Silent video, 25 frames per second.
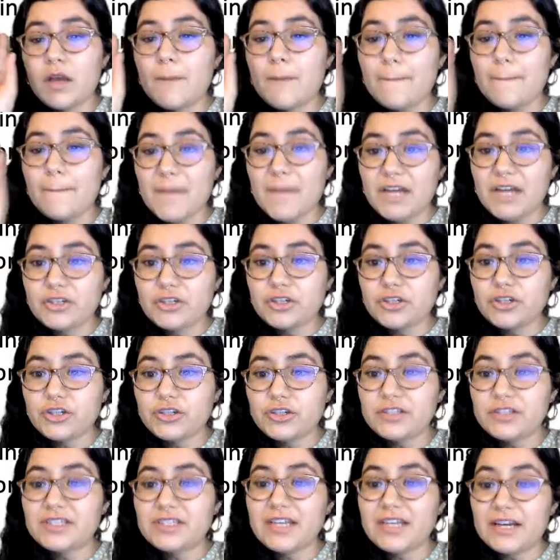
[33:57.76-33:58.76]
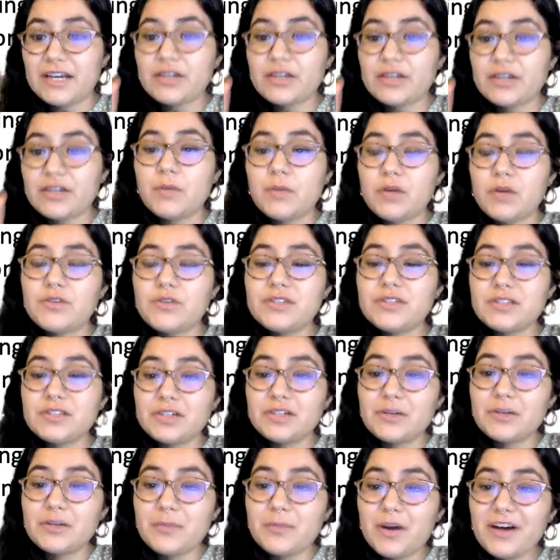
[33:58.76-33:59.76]
measures that compose the
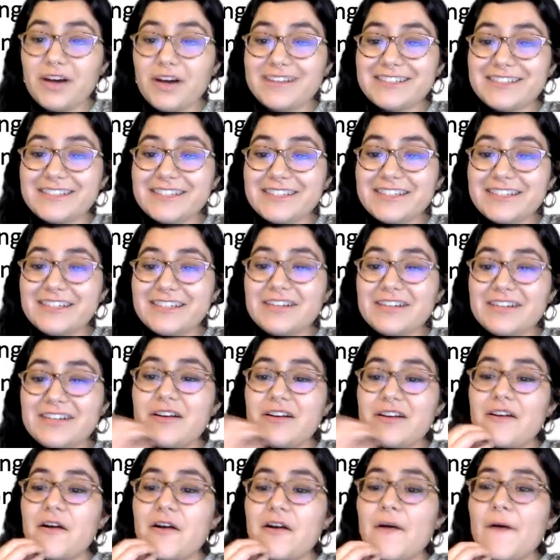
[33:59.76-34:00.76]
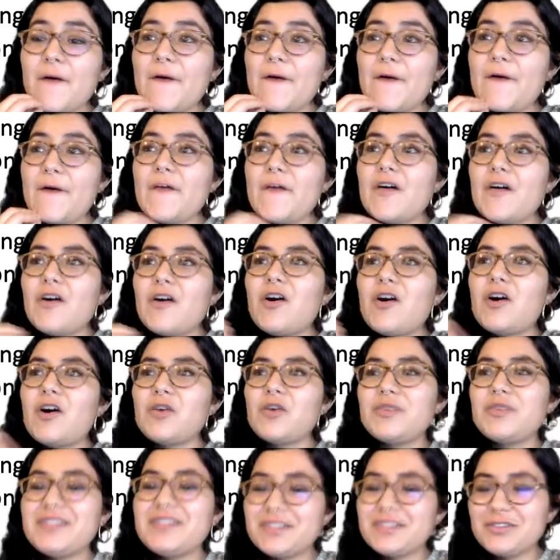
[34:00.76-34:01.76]
composite
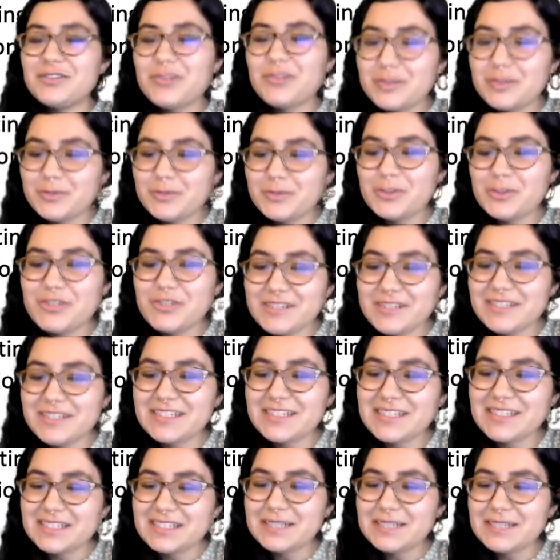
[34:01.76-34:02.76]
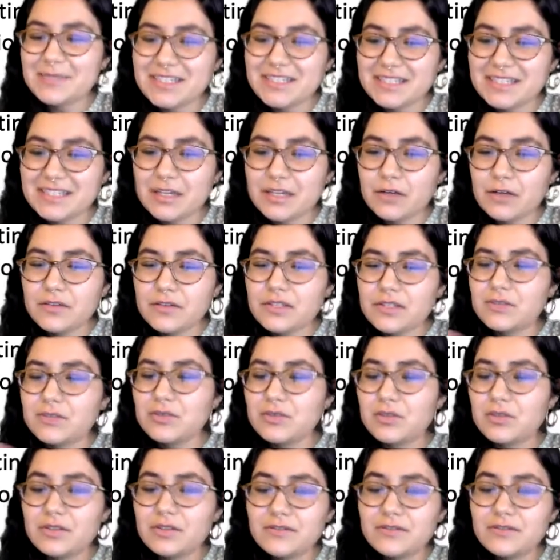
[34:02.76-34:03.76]
are within the criminal justice system itself. So
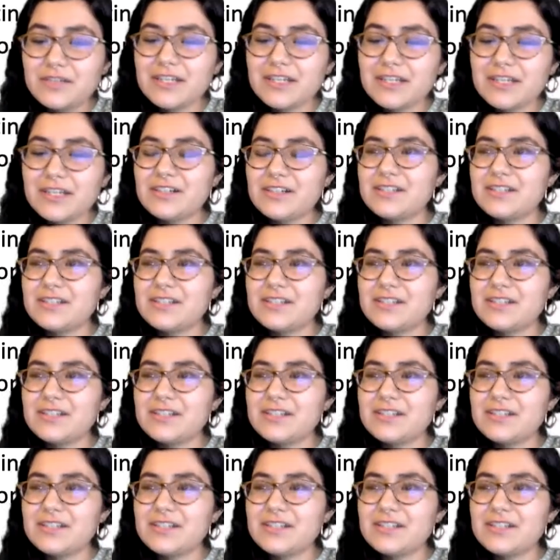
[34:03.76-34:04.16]
it's sort of like our